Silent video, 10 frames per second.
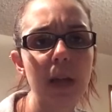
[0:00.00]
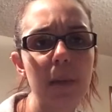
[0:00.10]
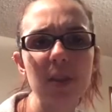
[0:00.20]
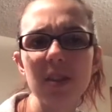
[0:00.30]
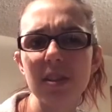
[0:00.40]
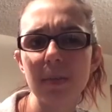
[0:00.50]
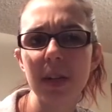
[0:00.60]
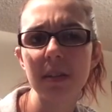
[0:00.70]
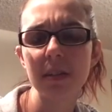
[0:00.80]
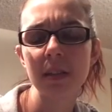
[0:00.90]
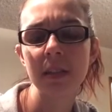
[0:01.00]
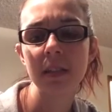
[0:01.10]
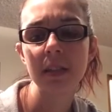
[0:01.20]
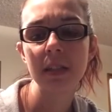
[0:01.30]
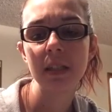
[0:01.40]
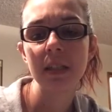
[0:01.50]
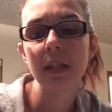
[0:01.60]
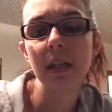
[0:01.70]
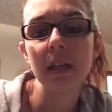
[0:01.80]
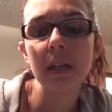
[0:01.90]
sure there's something else.
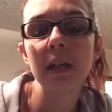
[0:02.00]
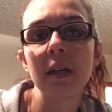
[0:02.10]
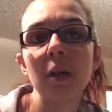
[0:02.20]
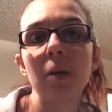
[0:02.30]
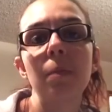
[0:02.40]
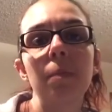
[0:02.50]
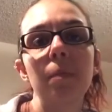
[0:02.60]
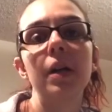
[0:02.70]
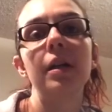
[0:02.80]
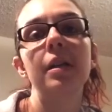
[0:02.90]
I